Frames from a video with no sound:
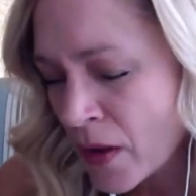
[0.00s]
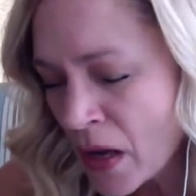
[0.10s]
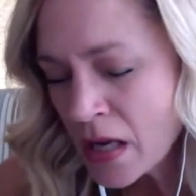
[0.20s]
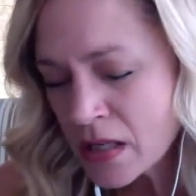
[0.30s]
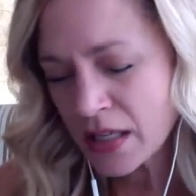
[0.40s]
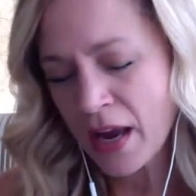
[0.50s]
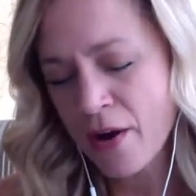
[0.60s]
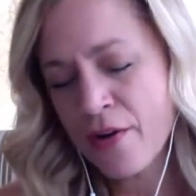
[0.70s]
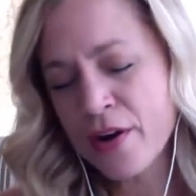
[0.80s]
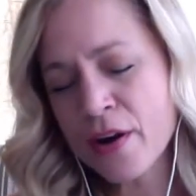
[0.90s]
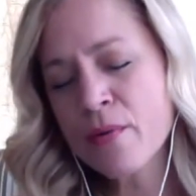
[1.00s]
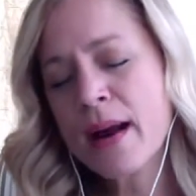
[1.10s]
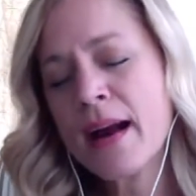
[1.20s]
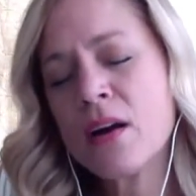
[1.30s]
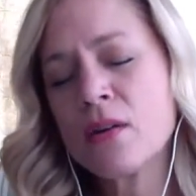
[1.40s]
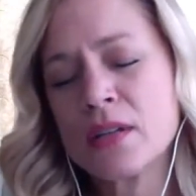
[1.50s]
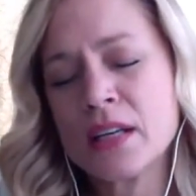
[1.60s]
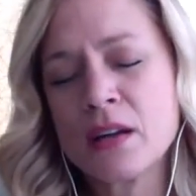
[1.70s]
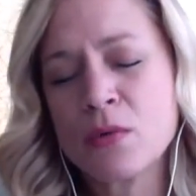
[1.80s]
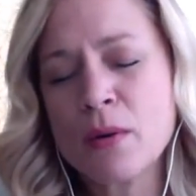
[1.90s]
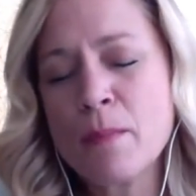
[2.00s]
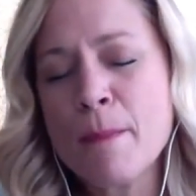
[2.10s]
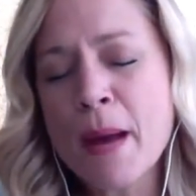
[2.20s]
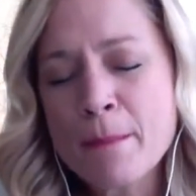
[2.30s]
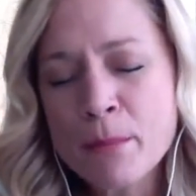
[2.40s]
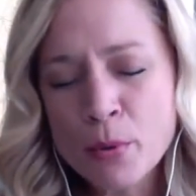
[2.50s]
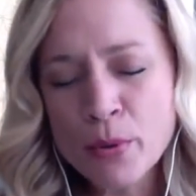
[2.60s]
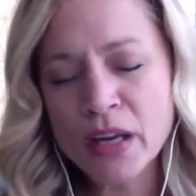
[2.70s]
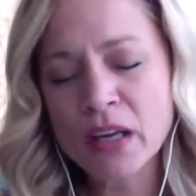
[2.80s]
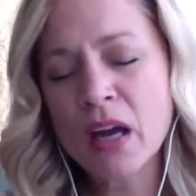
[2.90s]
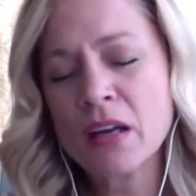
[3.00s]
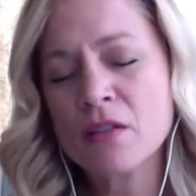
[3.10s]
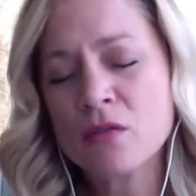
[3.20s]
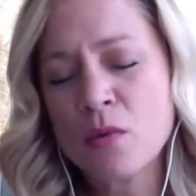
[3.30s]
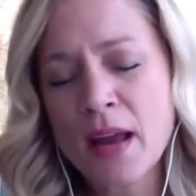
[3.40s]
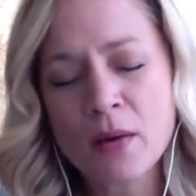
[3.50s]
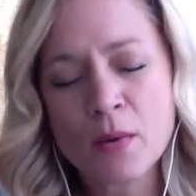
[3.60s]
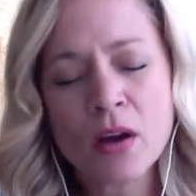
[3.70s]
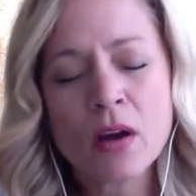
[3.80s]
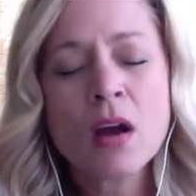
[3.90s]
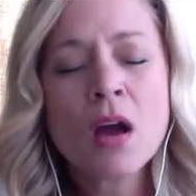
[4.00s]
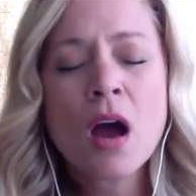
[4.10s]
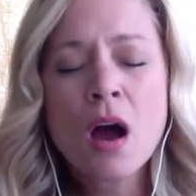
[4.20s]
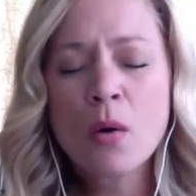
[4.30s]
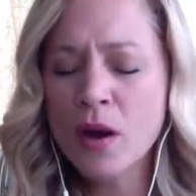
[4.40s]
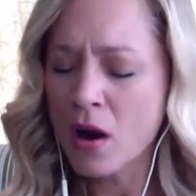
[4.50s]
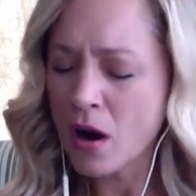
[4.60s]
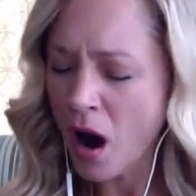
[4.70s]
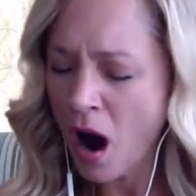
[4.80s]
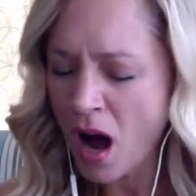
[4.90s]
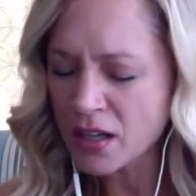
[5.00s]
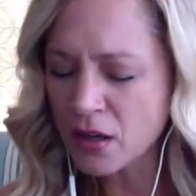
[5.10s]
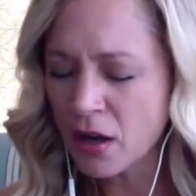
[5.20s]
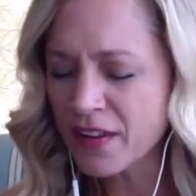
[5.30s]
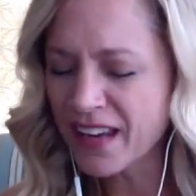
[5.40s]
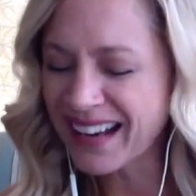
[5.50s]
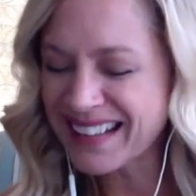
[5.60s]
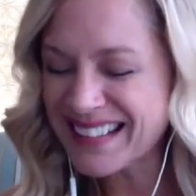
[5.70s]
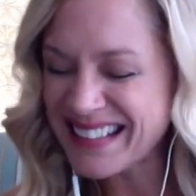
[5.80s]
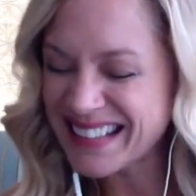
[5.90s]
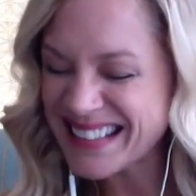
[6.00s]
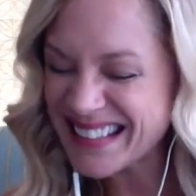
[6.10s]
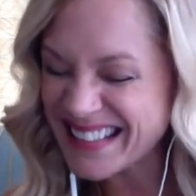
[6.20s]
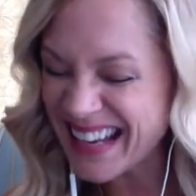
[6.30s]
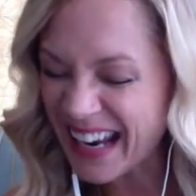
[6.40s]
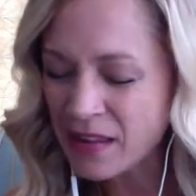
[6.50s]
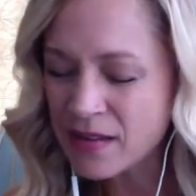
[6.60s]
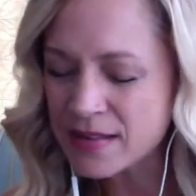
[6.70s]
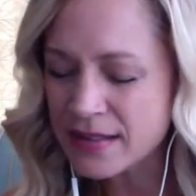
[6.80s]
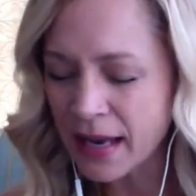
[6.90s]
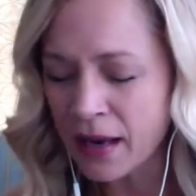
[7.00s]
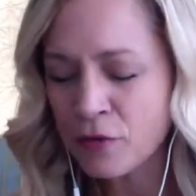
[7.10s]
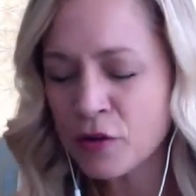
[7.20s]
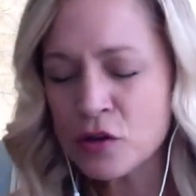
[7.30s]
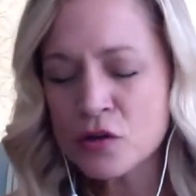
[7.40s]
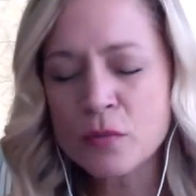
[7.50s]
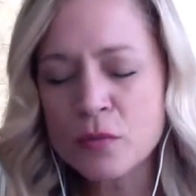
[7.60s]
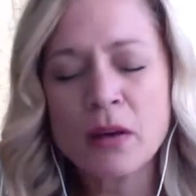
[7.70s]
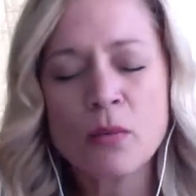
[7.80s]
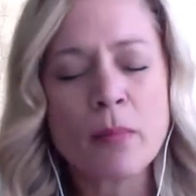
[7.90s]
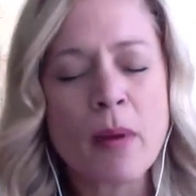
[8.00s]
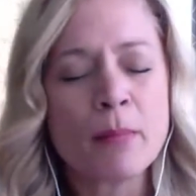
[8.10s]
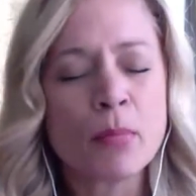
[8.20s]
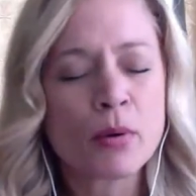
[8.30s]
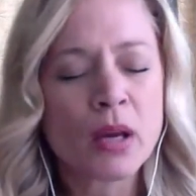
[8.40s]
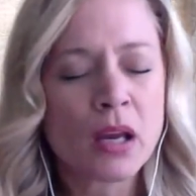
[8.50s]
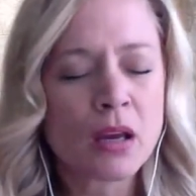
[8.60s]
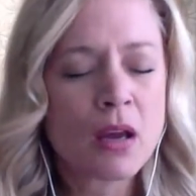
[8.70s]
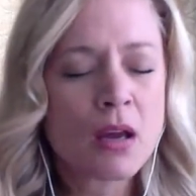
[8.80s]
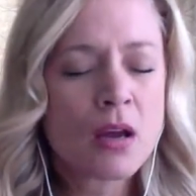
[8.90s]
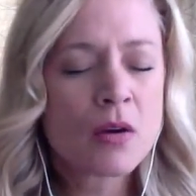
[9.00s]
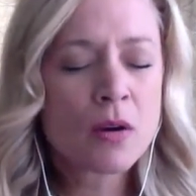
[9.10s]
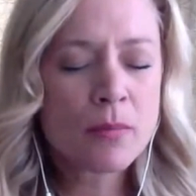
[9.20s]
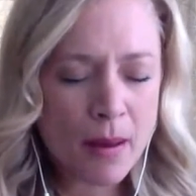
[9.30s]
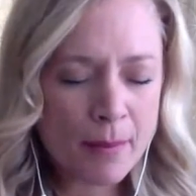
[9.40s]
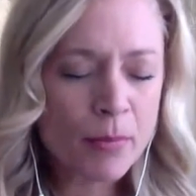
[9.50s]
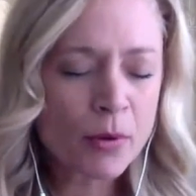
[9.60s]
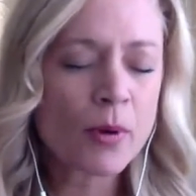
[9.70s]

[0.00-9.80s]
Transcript: to carry around in a remembering kind of way. We are hot on the idea today, this day, for you to be remembering. Remember